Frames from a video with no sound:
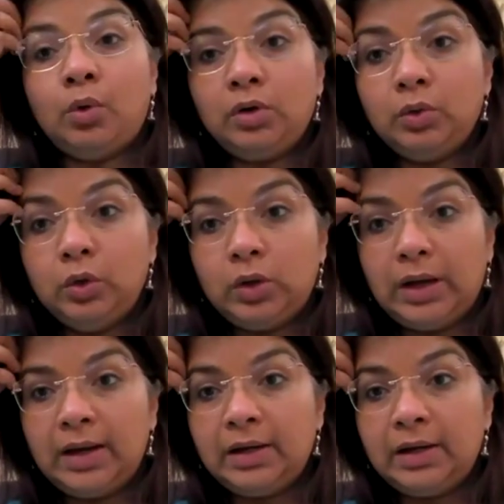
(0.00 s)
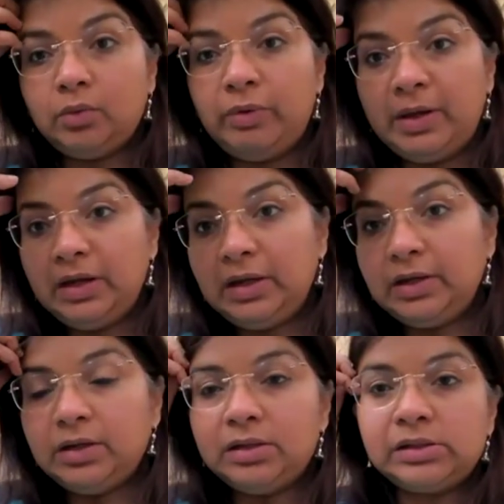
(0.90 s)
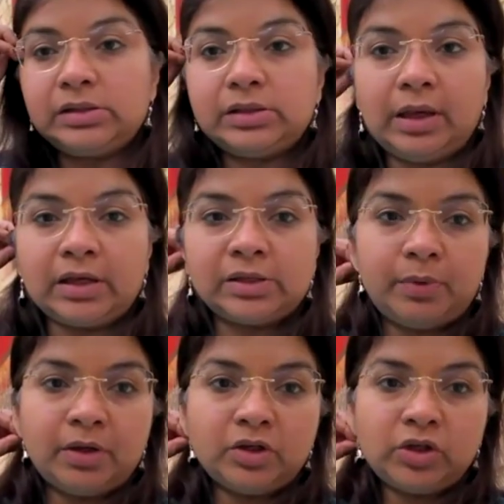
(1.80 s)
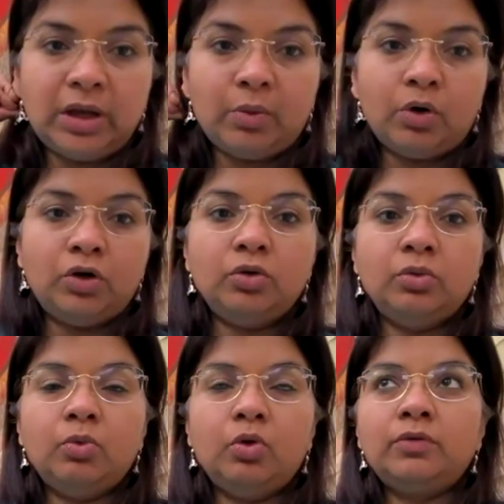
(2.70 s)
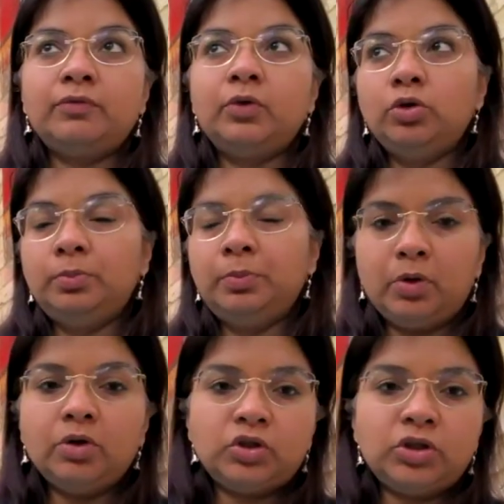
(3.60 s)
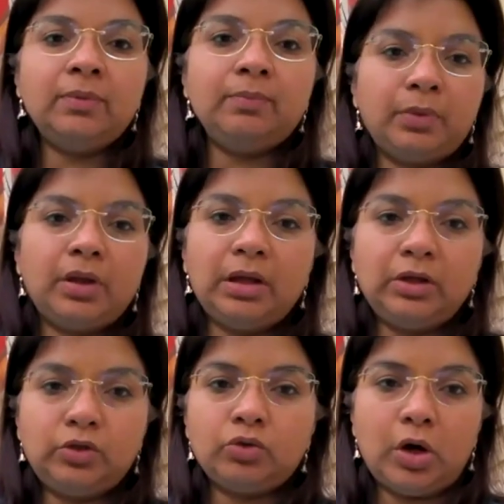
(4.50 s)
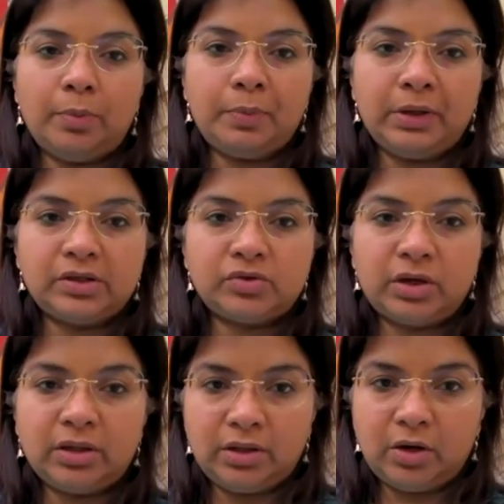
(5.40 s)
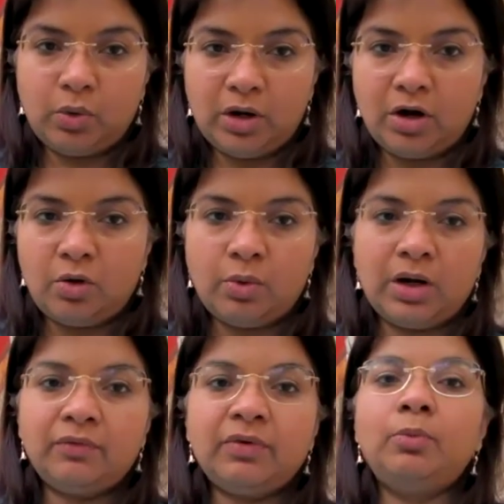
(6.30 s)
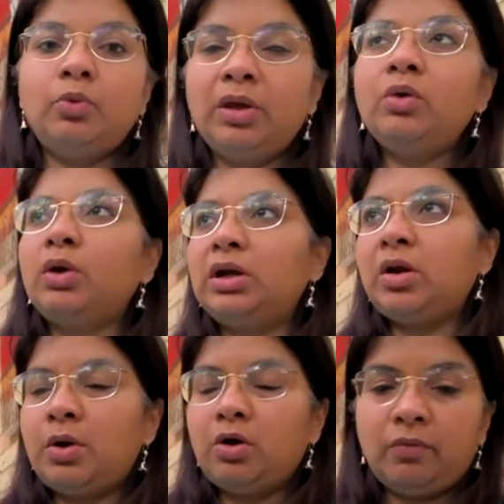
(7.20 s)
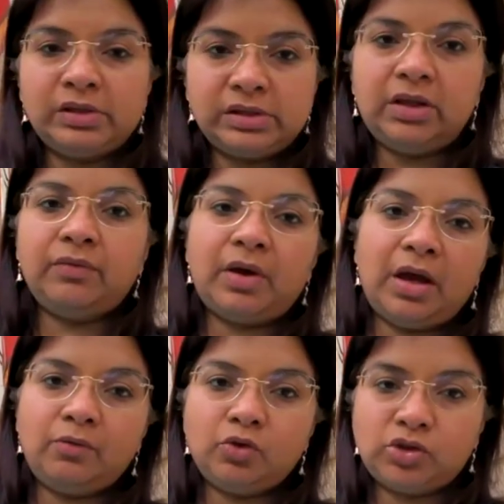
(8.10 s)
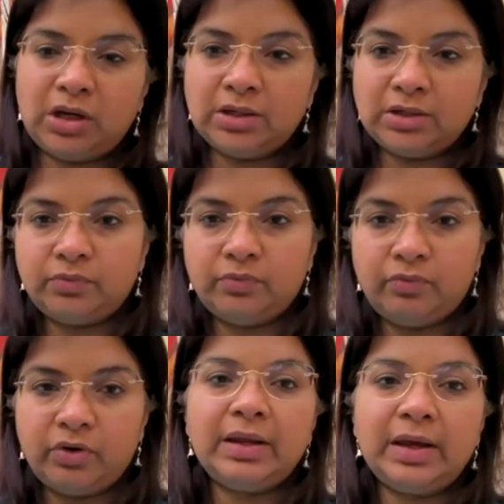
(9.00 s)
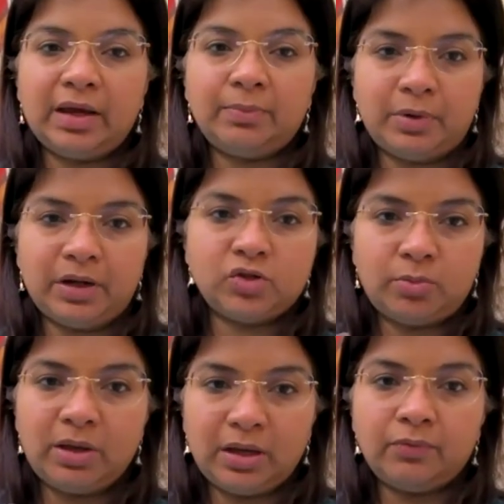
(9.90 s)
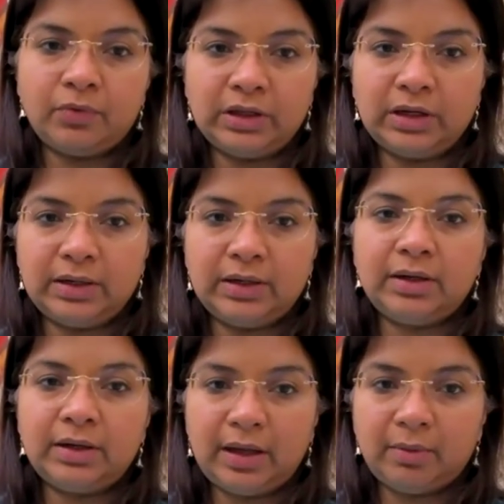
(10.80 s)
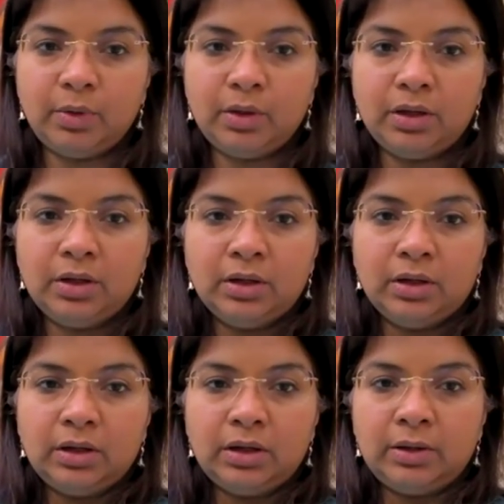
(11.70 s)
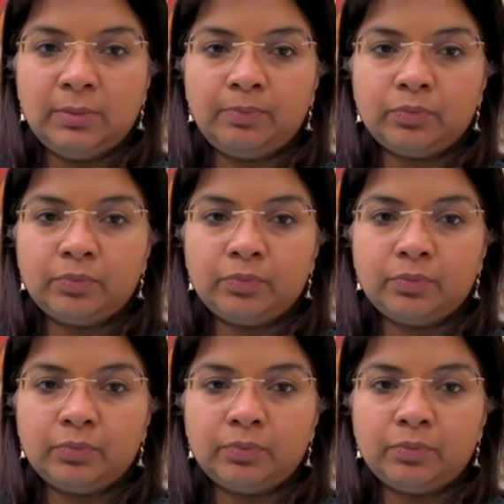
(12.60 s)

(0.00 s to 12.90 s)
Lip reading: want to look at women leaders, especially I want to do more of group coaching and through corporates rather than one-on-one. If I'm doing one-on-one, obviously if I have to charge really high price to make up for that time. Um,